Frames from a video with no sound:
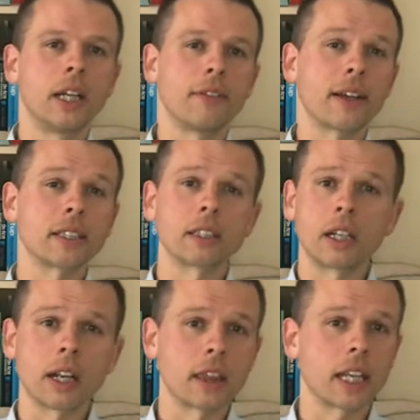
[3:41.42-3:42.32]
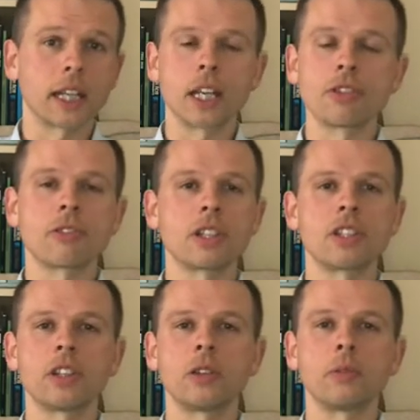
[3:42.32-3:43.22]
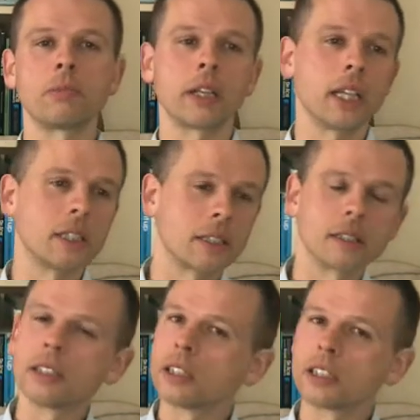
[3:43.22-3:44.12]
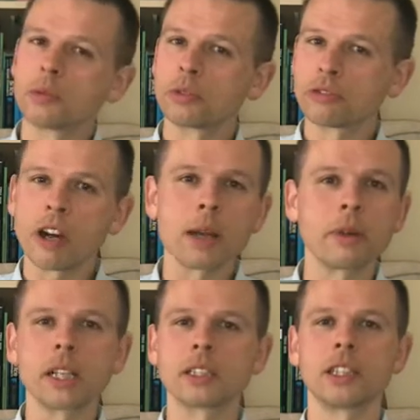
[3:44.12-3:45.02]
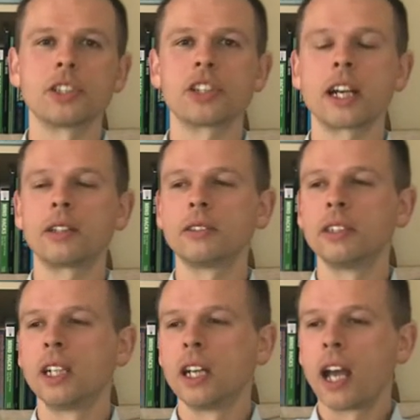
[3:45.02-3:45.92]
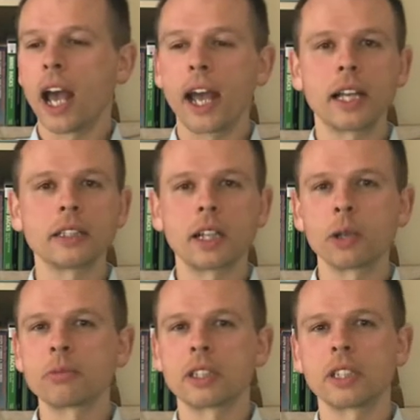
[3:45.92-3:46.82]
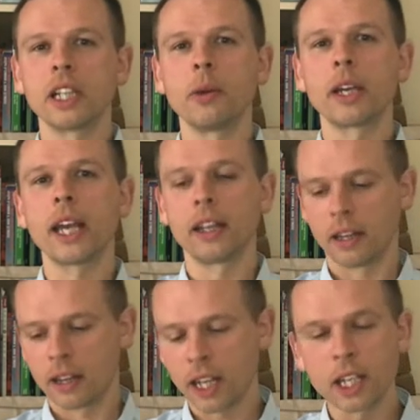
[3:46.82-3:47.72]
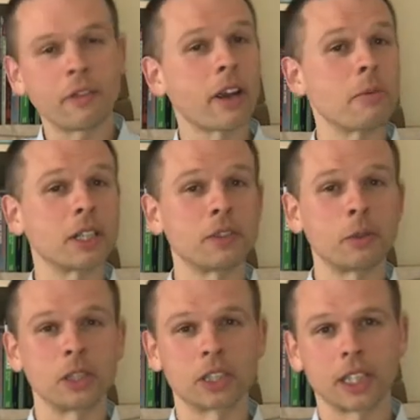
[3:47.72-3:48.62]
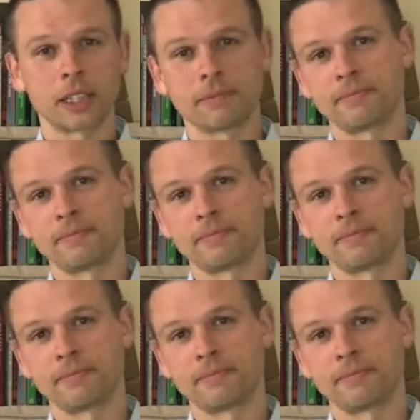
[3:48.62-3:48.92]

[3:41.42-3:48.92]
if that's the kind of thing that interests you, please consider subscribing to this channel and I hope to see you again. Thank you very much for watching.